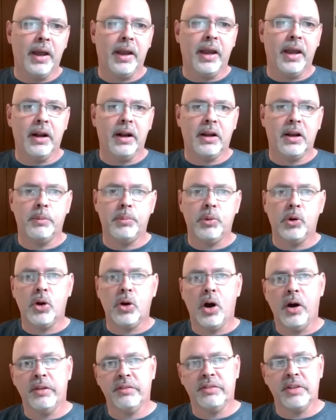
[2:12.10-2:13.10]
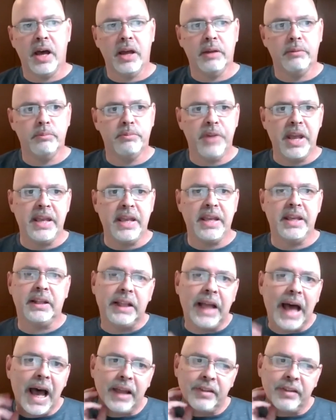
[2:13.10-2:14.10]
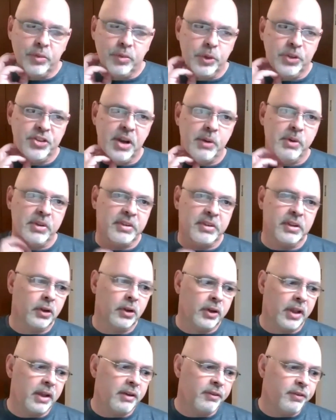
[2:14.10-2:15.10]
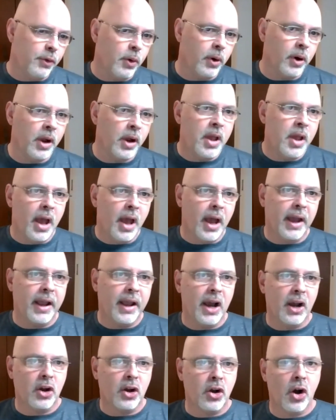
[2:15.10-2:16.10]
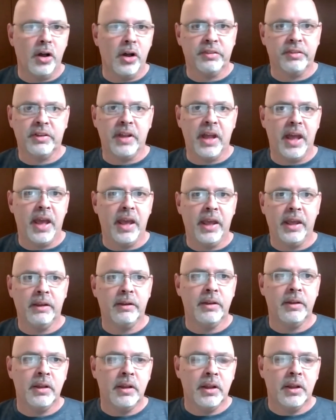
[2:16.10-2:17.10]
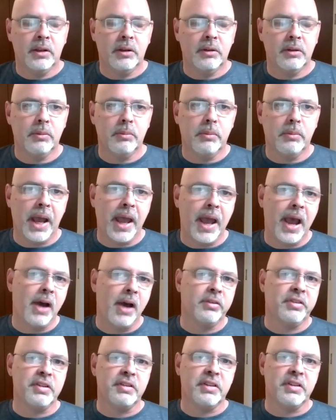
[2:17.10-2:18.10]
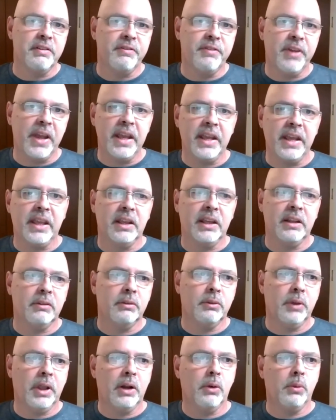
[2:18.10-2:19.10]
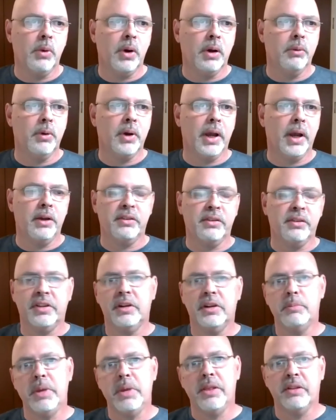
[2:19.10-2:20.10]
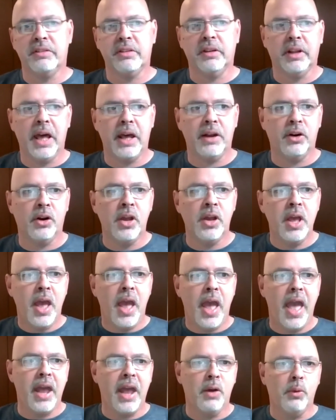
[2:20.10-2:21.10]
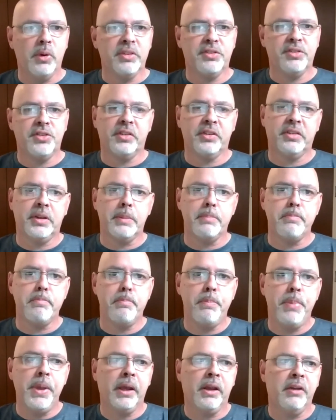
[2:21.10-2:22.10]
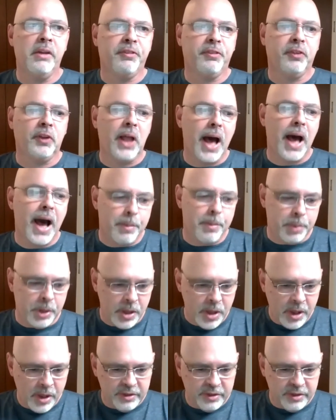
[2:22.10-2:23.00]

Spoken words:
I got a couple calls on vacant lots, which I wasn't looking for. I got calls saying, my house isn't vacant. Why are you sending me this letter? And it was just a big flop.